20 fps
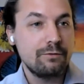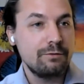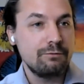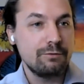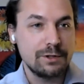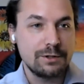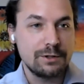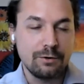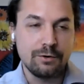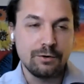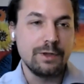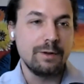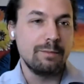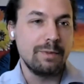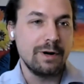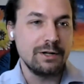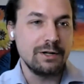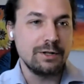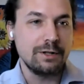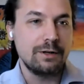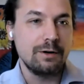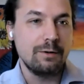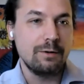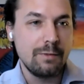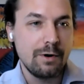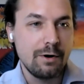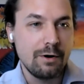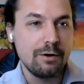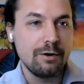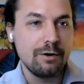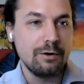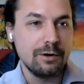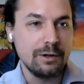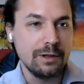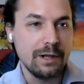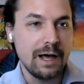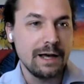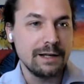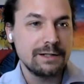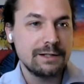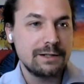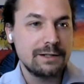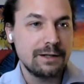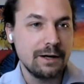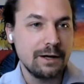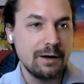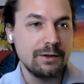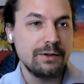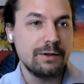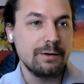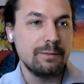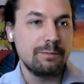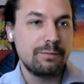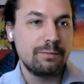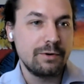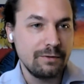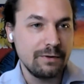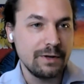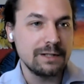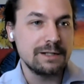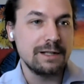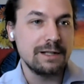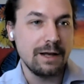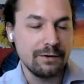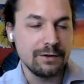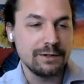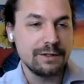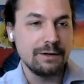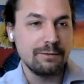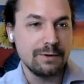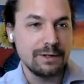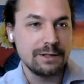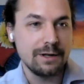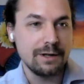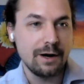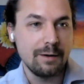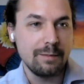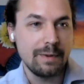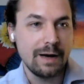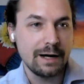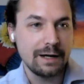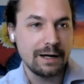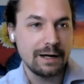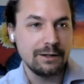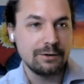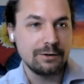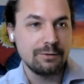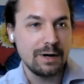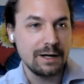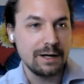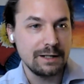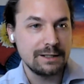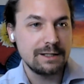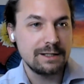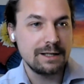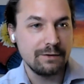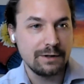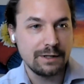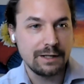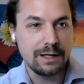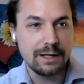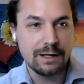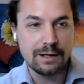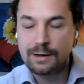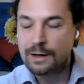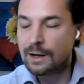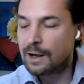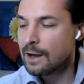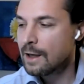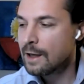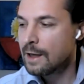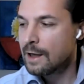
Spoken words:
restored the budget to more or less the previous levels that we saw back in 2017.